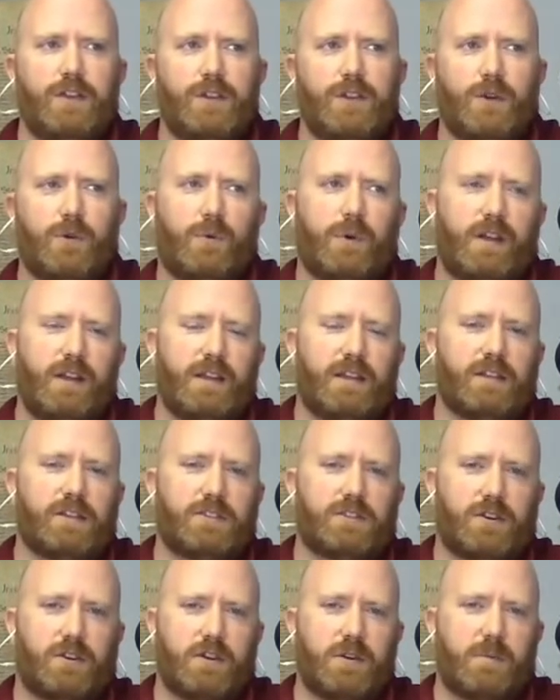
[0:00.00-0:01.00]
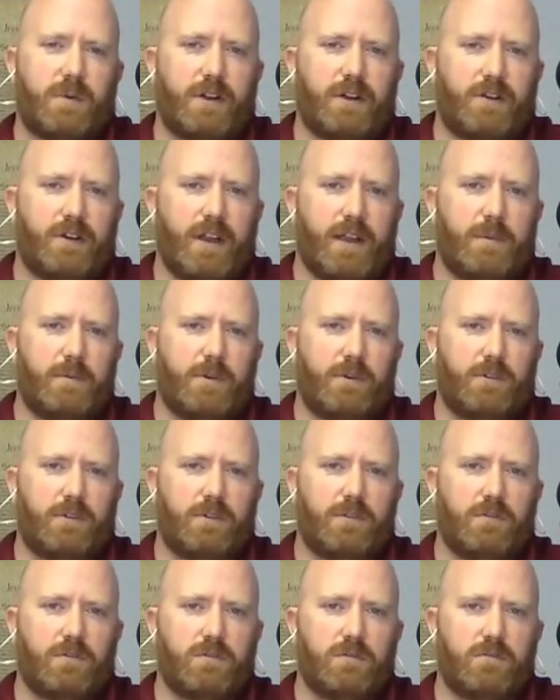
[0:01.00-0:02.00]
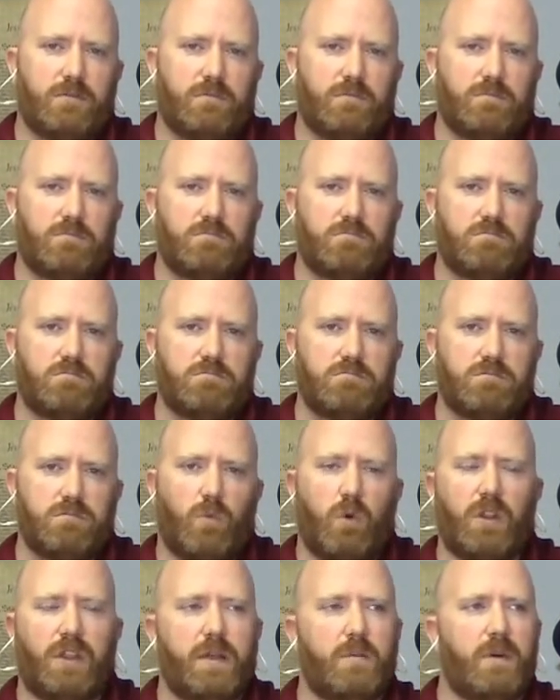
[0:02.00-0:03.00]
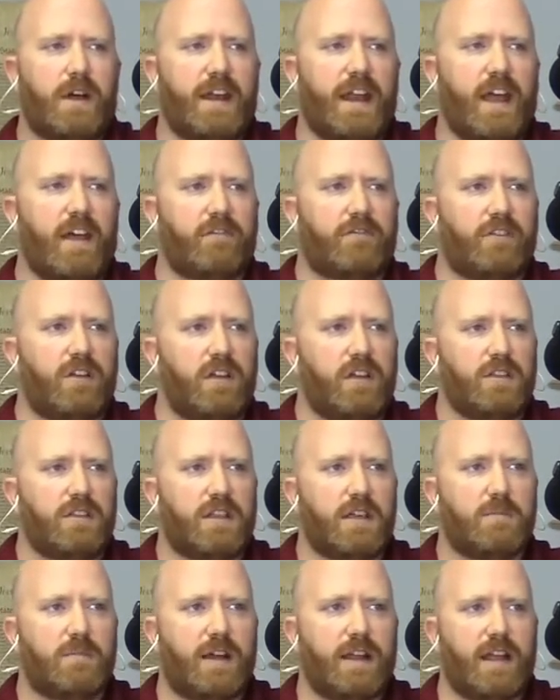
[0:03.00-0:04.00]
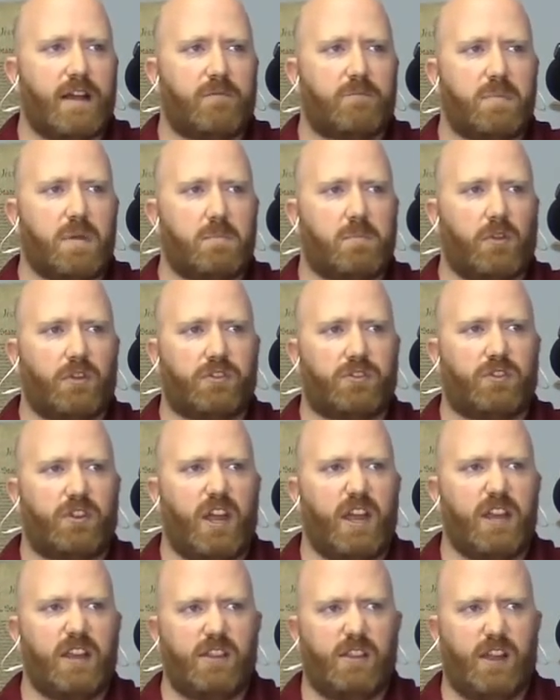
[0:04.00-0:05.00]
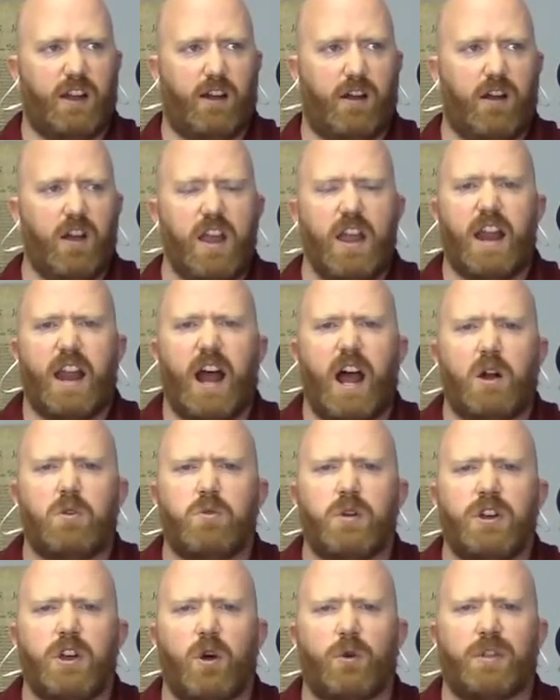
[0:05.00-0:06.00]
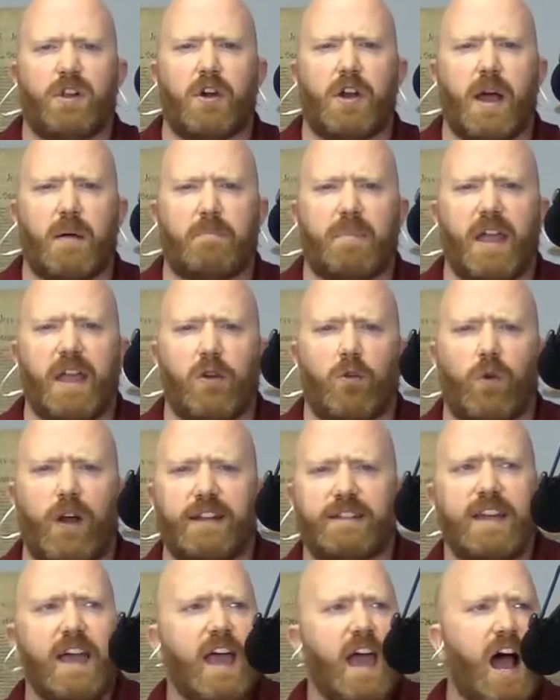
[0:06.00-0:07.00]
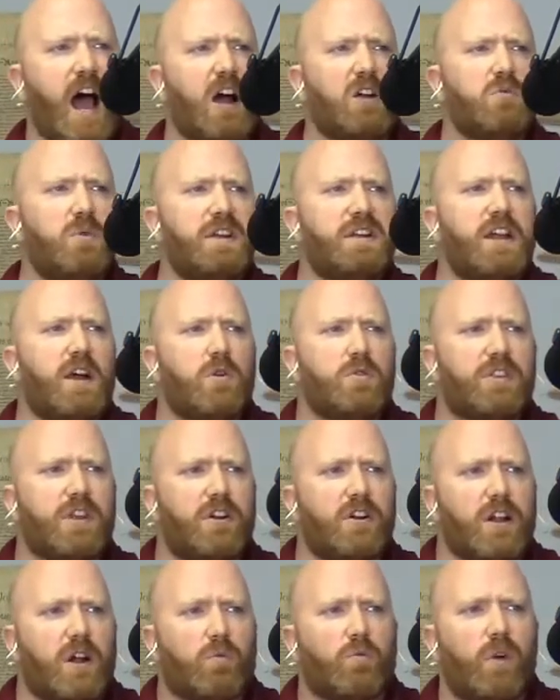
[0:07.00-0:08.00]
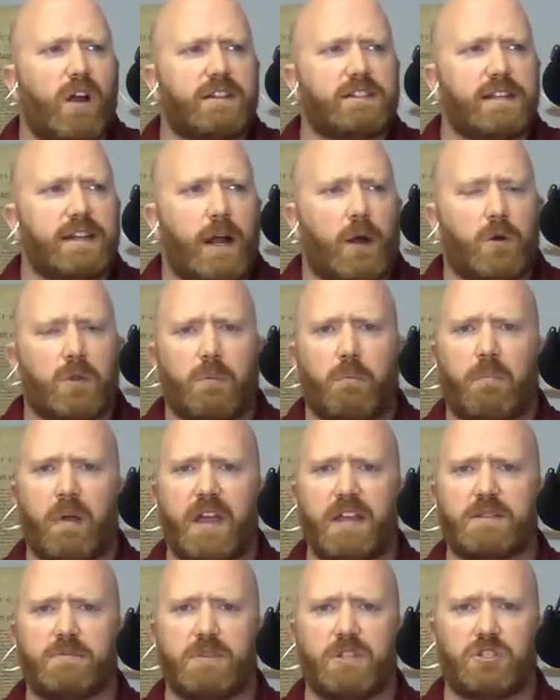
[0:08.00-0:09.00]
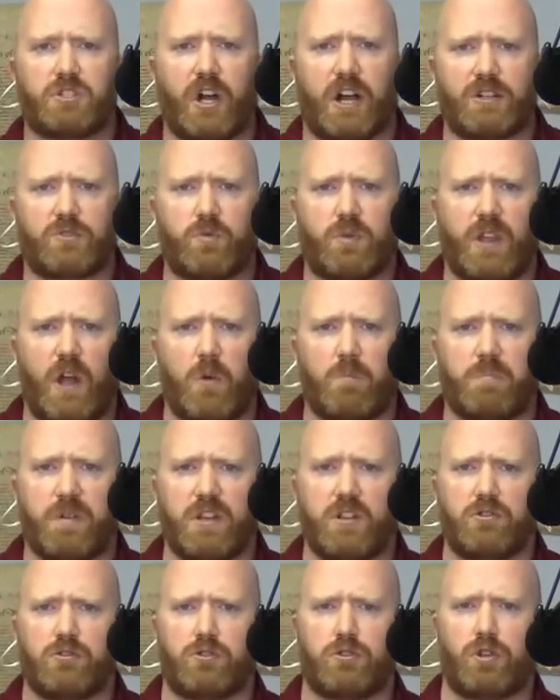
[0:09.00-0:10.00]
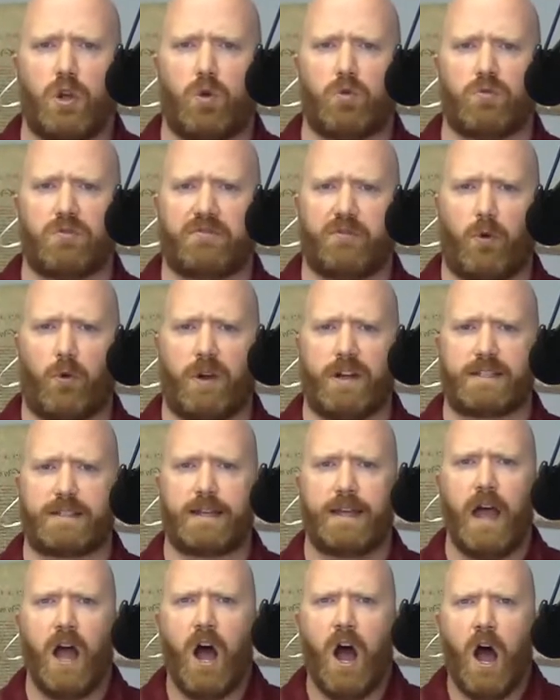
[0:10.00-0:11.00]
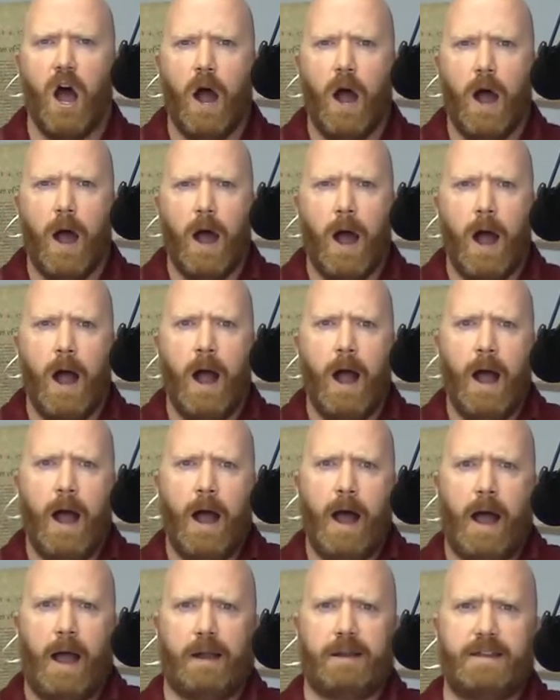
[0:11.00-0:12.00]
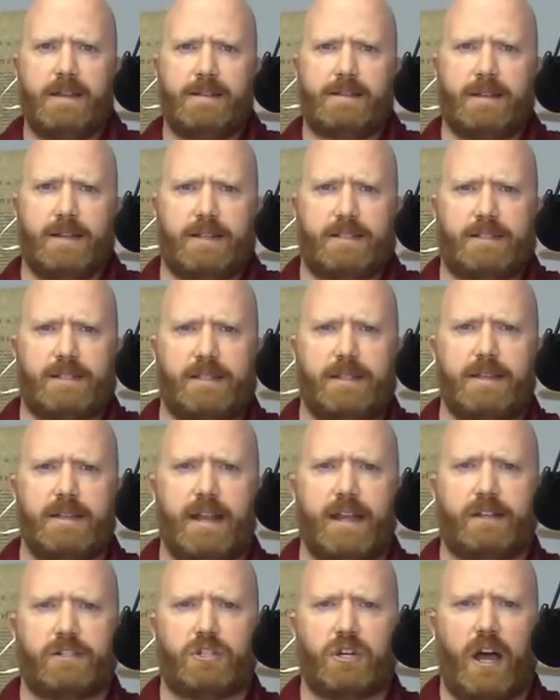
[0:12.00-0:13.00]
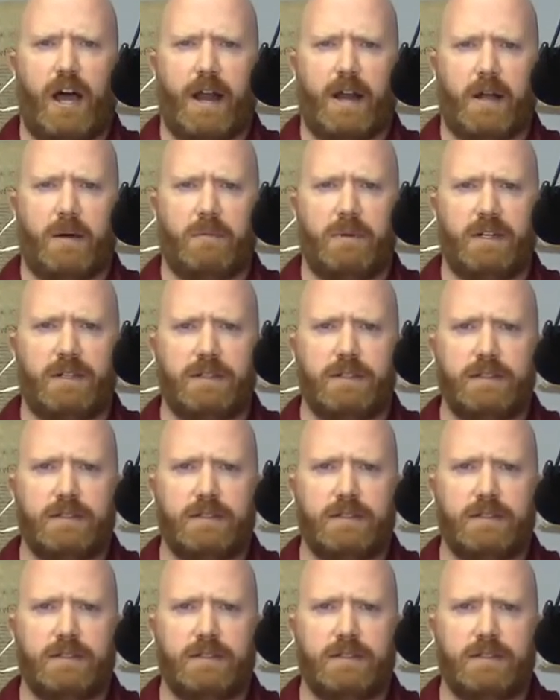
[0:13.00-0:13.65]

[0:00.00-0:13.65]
You're really concerned about your neighbors? Well, they might have people staying there. And how do we know they're not paying rent? How do we know they're not renting out the basement, Josh, without being zoned for it? I need to snitch on them.